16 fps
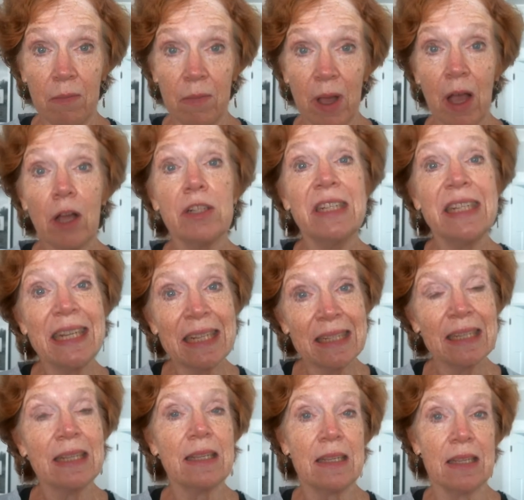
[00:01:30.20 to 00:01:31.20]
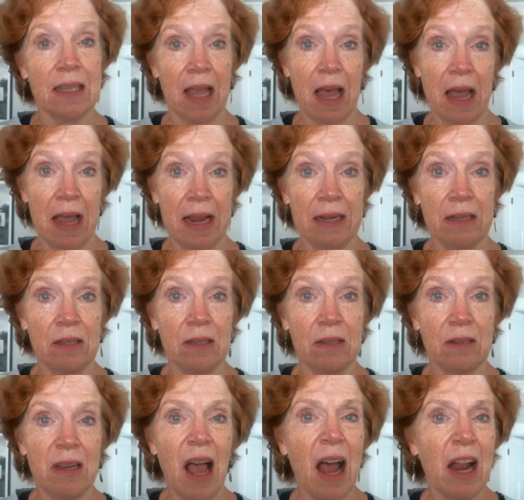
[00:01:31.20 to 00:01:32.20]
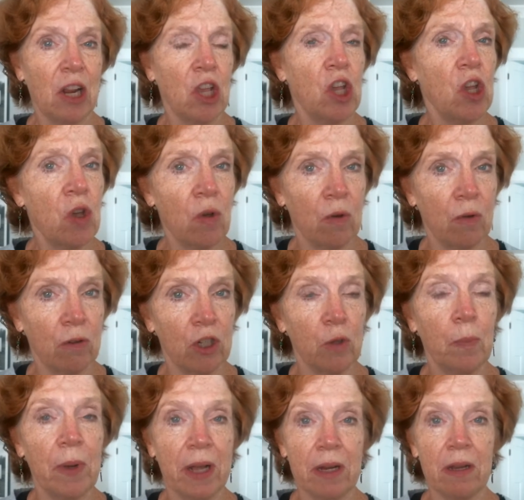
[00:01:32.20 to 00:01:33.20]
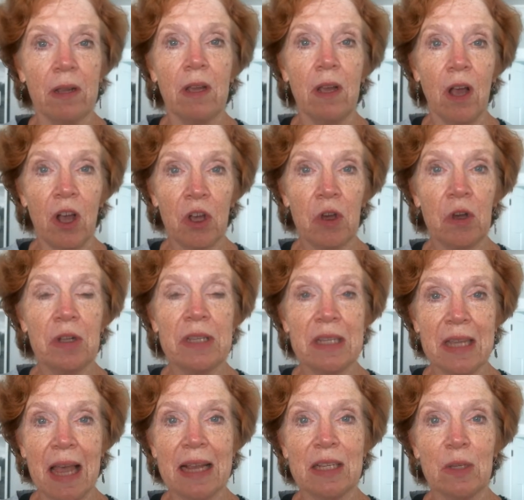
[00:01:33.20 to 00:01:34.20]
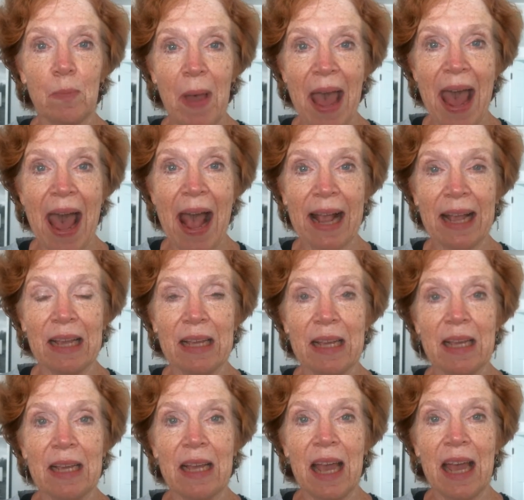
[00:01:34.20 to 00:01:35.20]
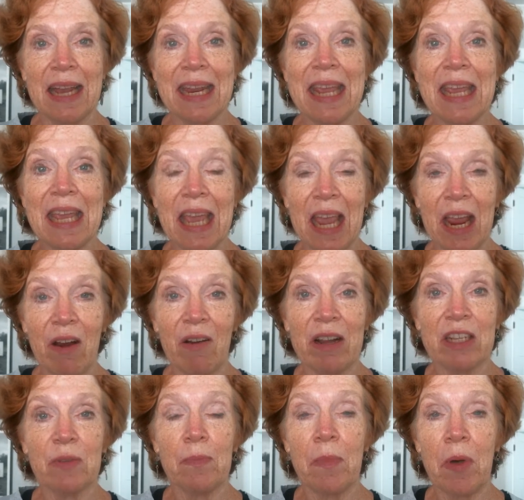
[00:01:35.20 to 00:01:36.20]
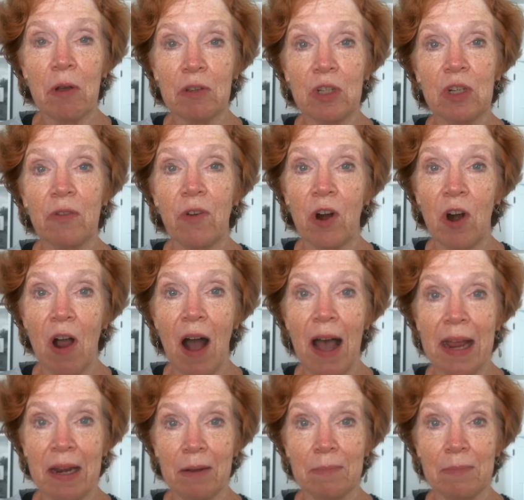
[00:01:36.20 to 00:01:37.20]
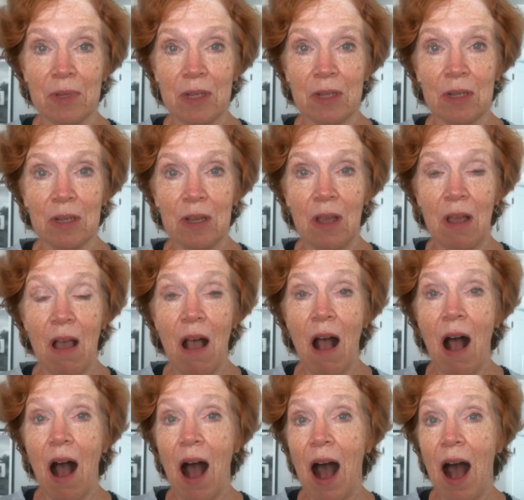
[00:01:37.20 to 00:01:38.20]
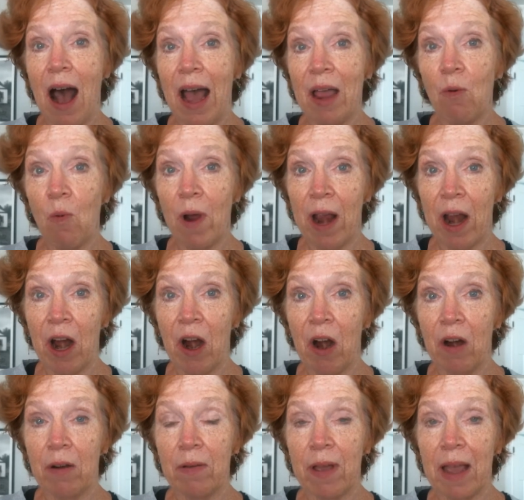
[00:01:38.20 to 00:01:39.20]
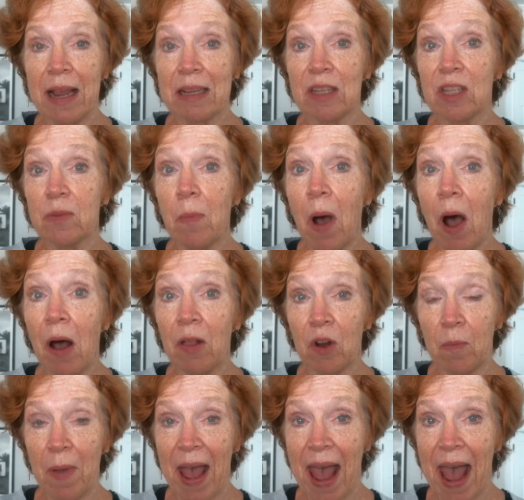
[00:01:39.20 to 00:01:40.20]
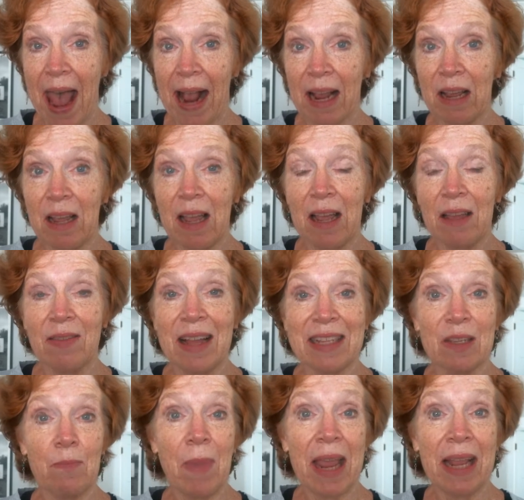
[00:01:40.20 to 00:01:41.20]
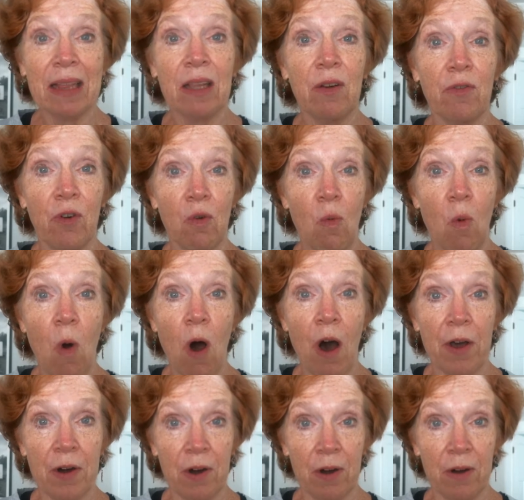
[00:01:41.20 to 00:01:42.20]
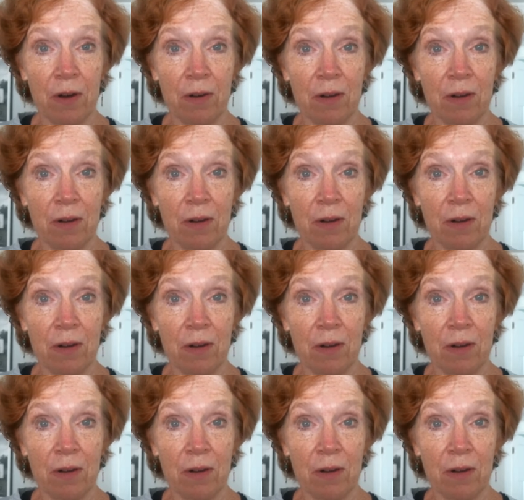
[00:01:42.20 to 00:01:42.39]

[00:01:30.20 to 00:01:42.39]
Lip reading: a decent size, not huge, but a good size pack, and he carries most of our items. I wear a smaller pack that's mainly for water,